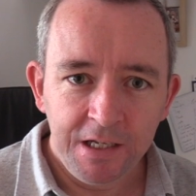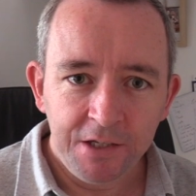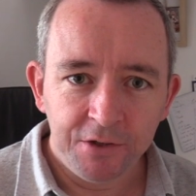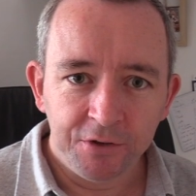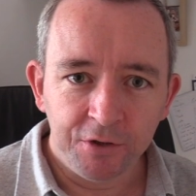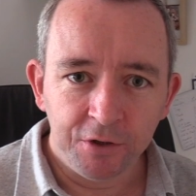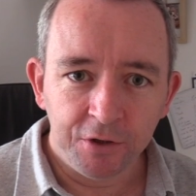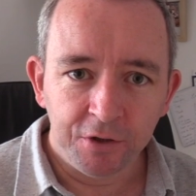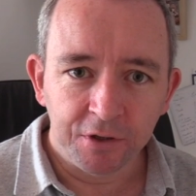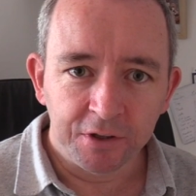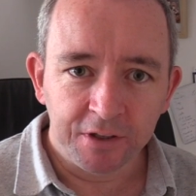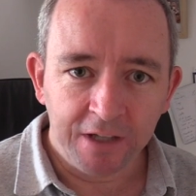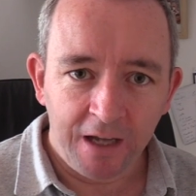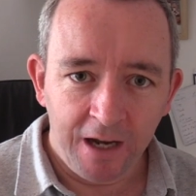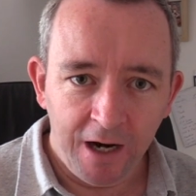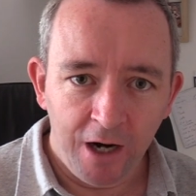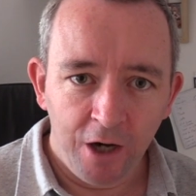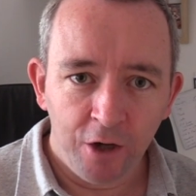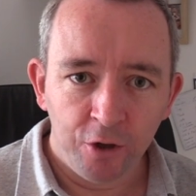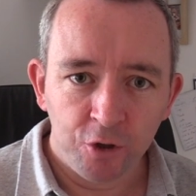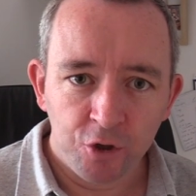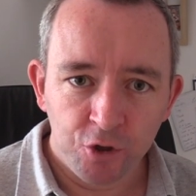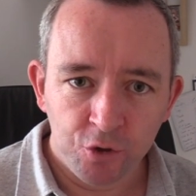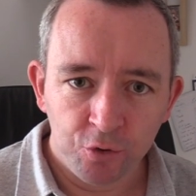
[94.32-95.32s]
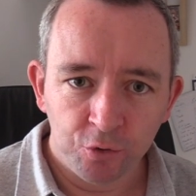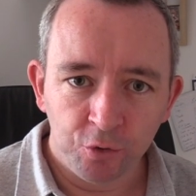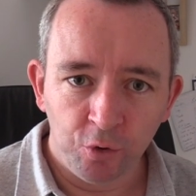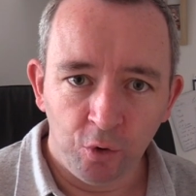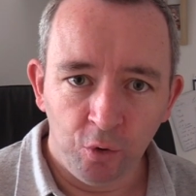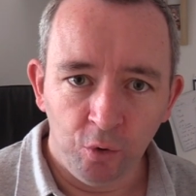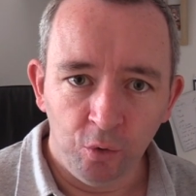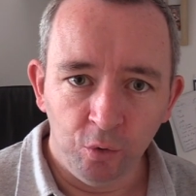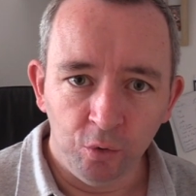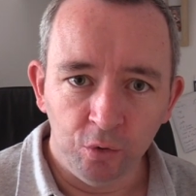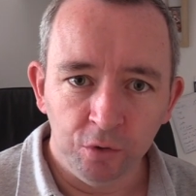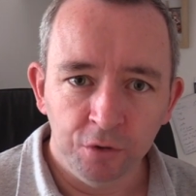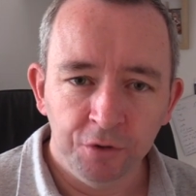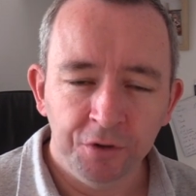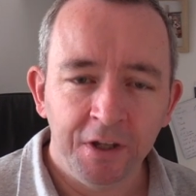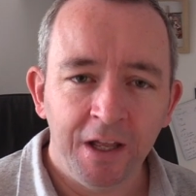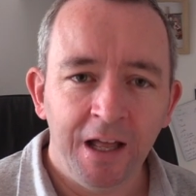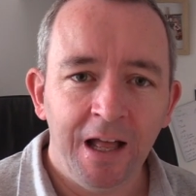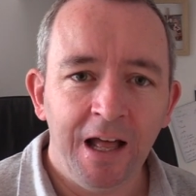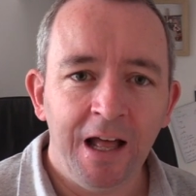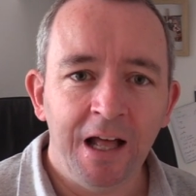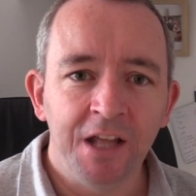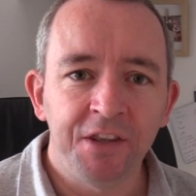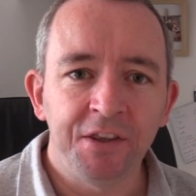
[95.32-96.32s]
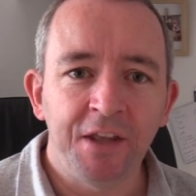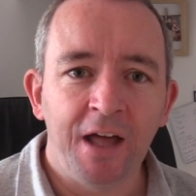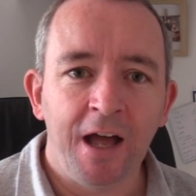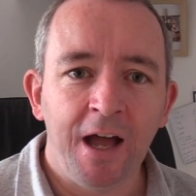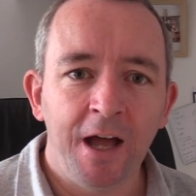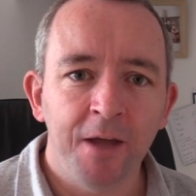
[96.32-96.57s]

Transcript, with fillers: The car should hold and the